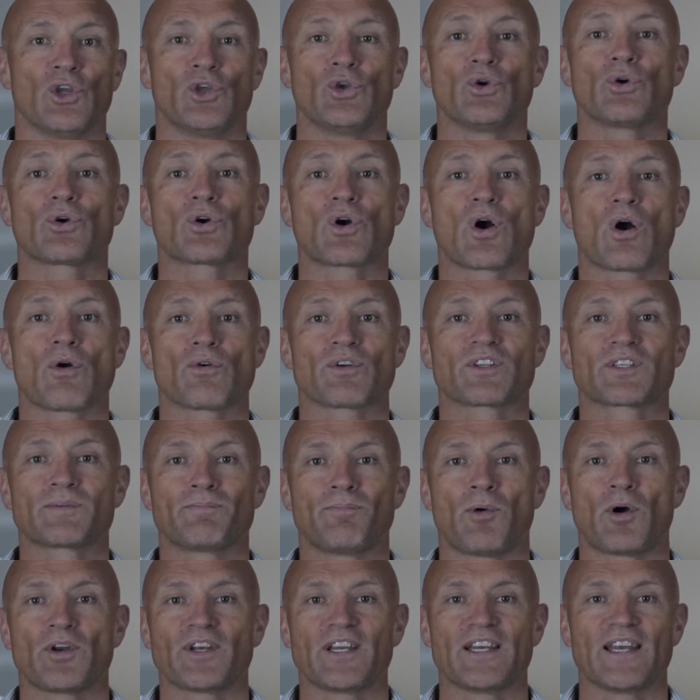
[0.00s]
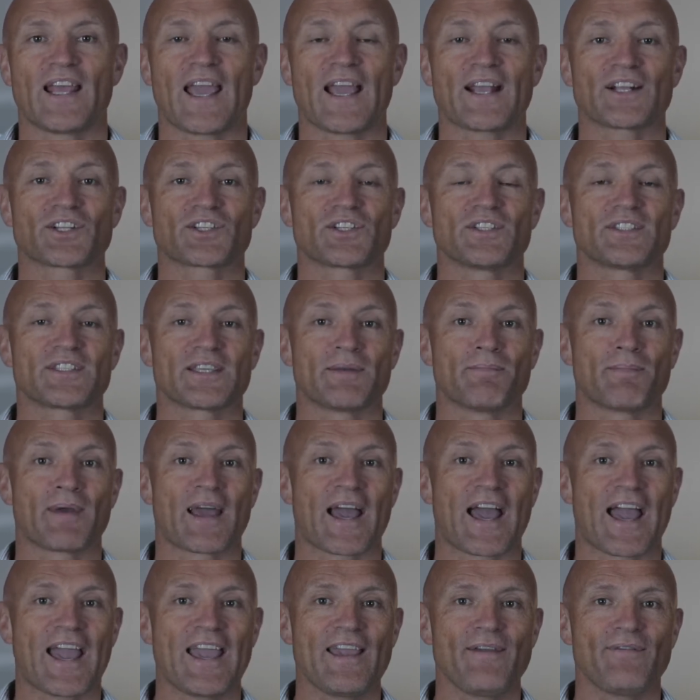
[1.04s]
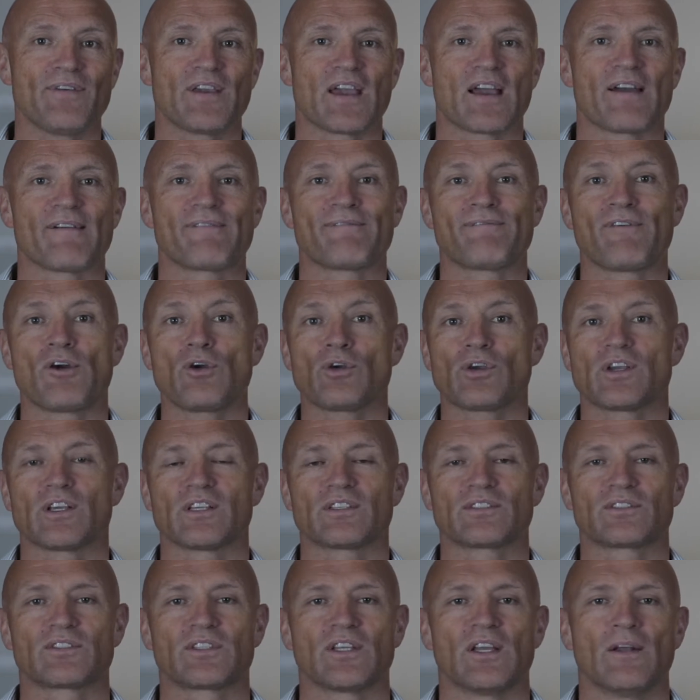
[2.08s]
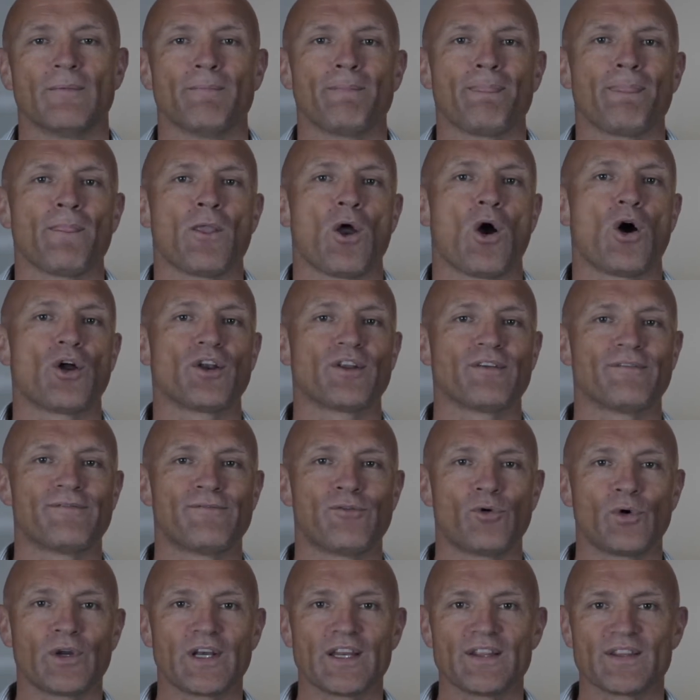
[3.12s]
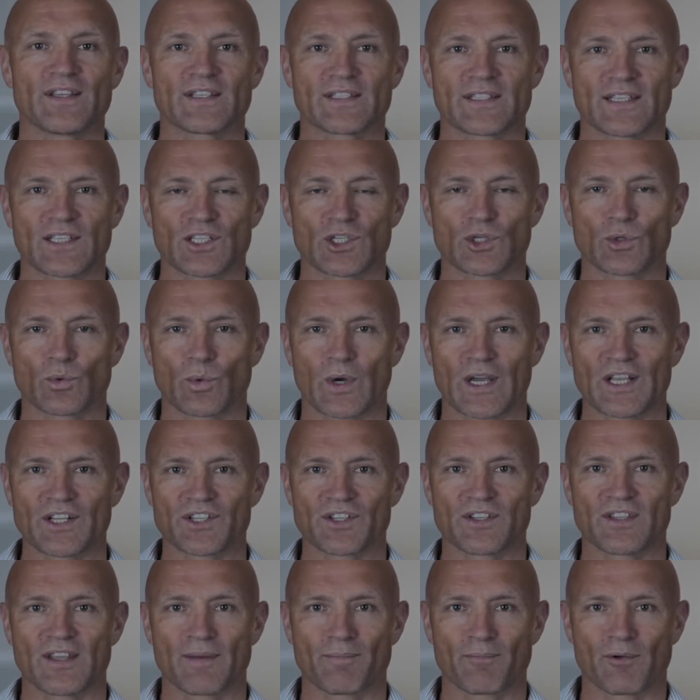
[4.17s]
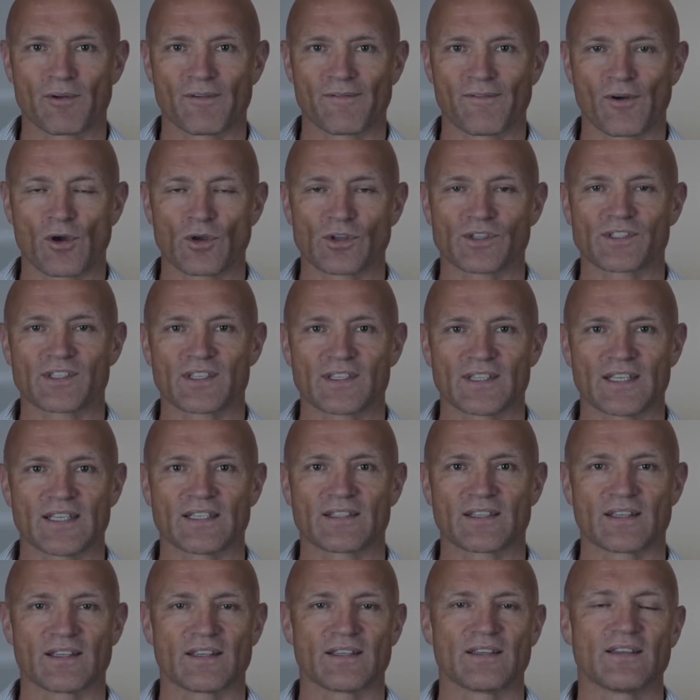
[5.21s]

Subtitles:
Your corresponding actions and behavior are focused on avoiding the situation that provokes these